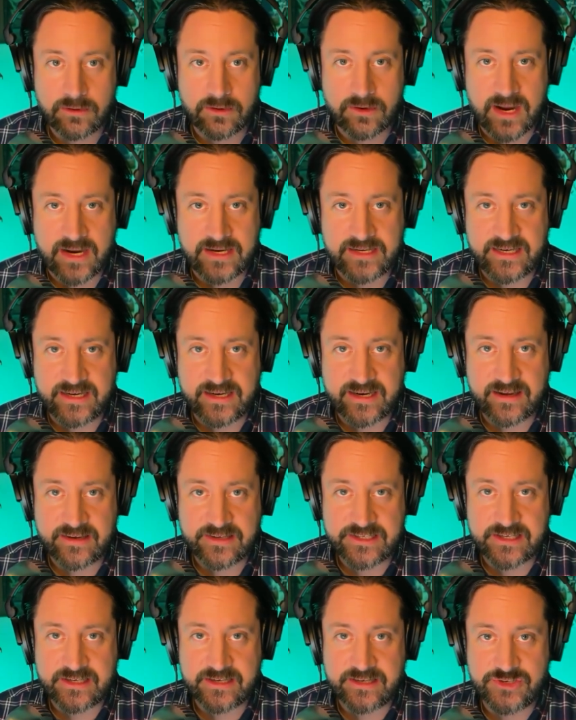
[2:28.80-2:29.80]
Craig T.
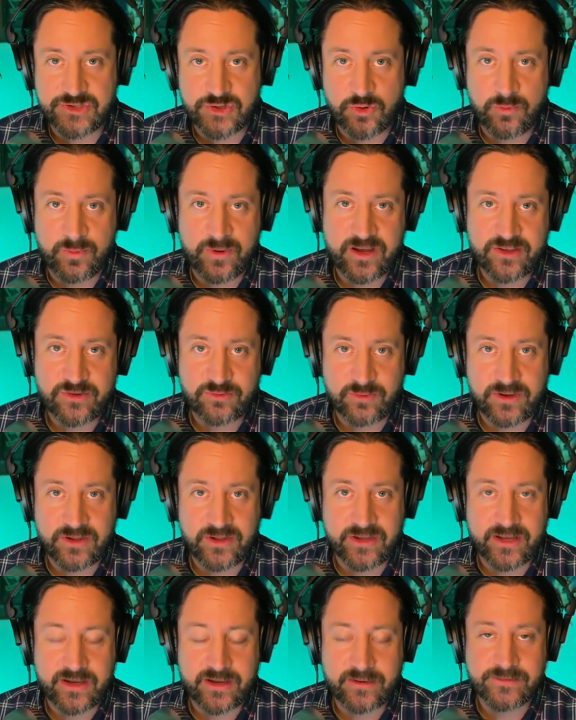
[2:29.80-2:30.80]
Nelson, Jo Beth
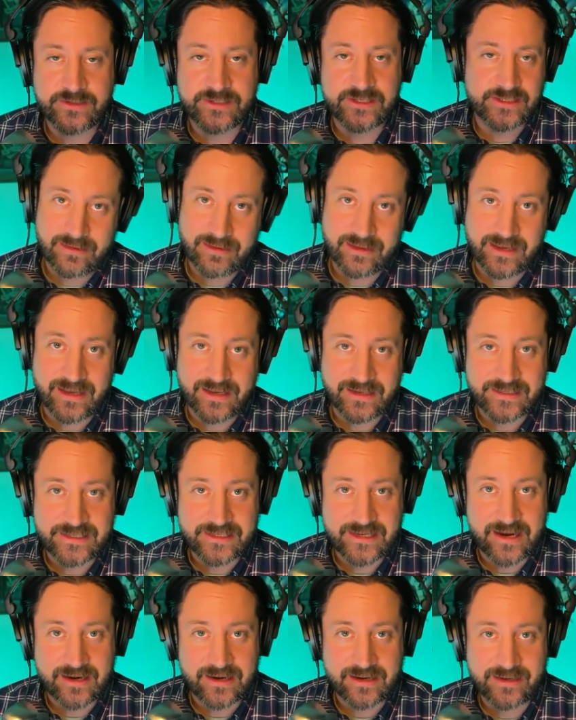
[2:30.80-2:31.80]
Williams, the kid
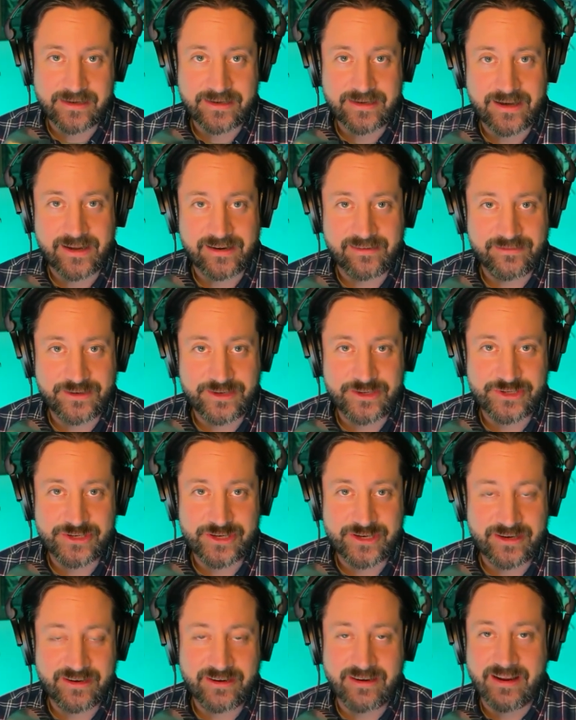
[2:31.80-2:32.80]
stuck in the
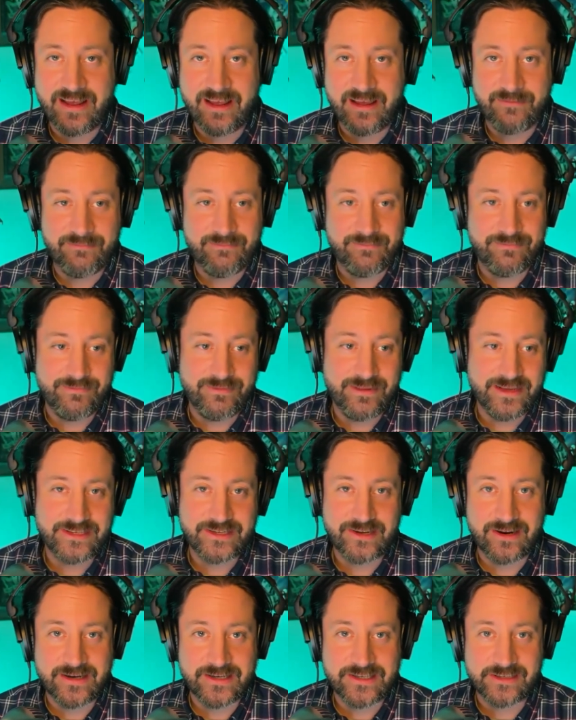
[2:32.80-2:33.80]
television.
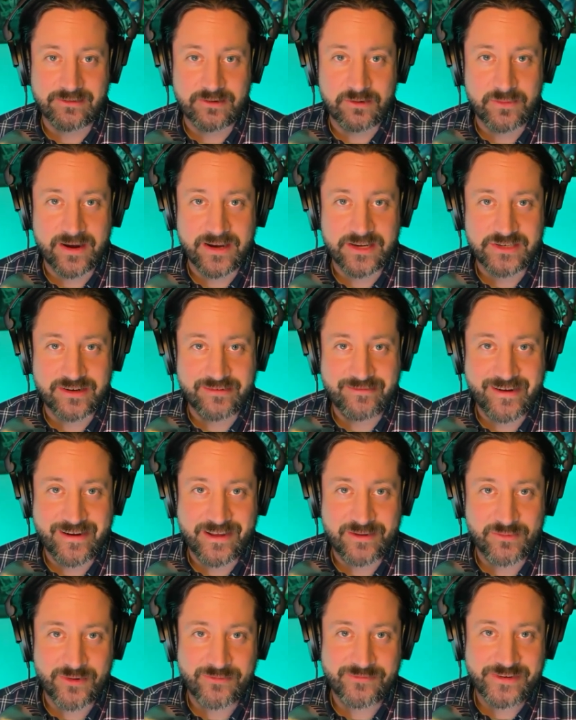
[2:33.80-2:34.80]
This honestly reminds me of
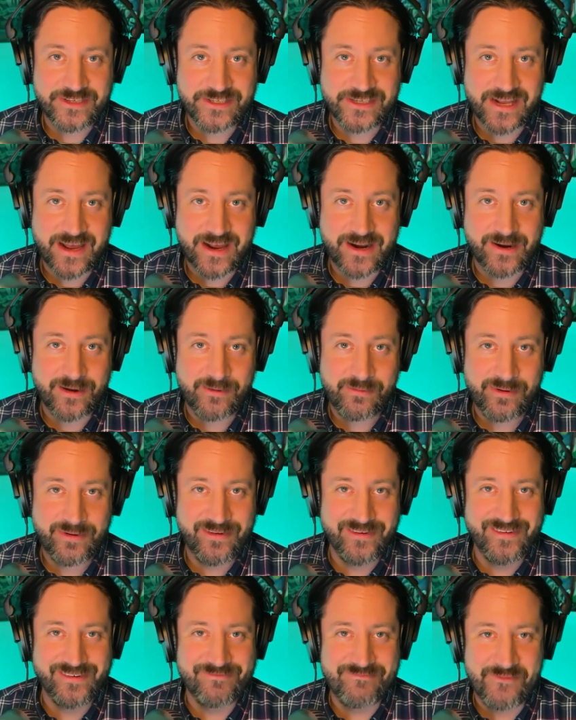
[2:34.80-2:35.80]
Eddie Murphy's stand-up
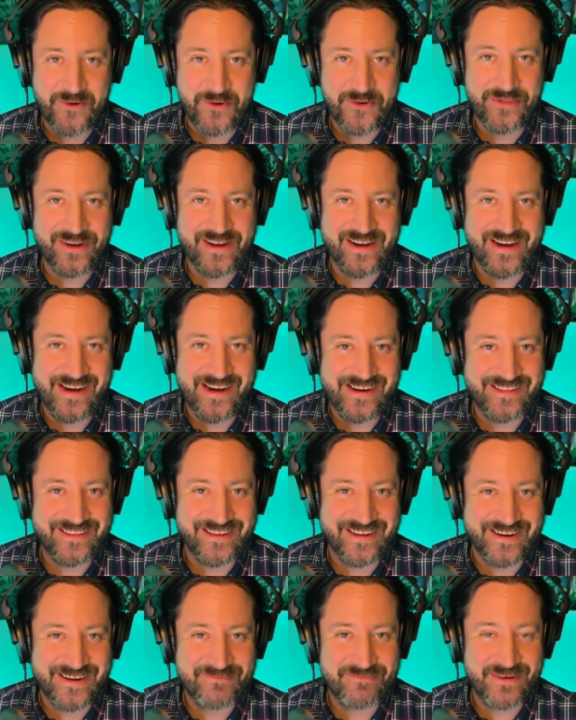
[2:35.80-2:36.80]
more than
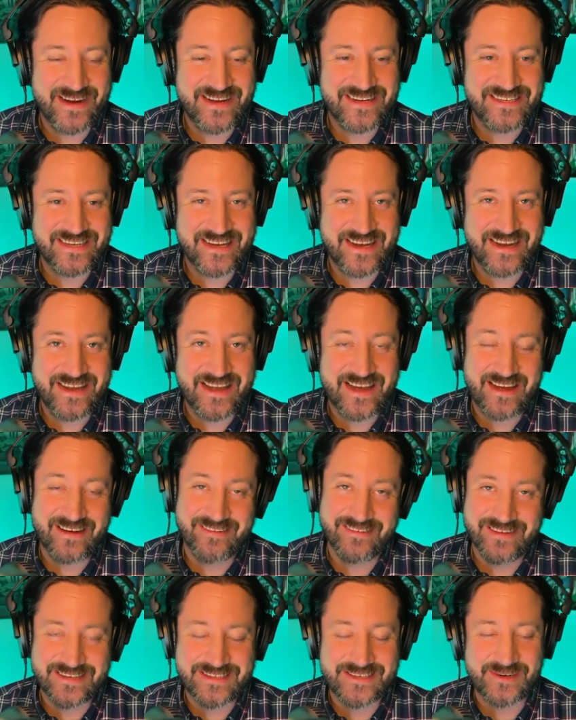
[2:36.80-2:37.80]
anything, but yeah,
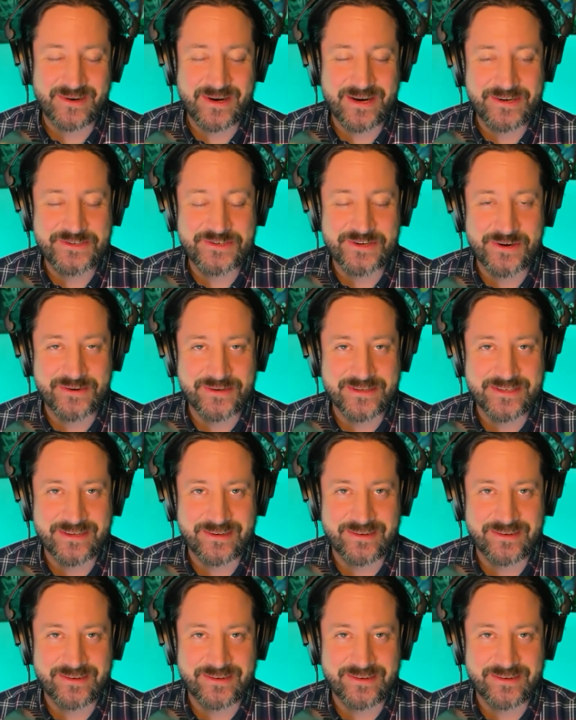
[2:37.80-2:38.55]
it's a great show.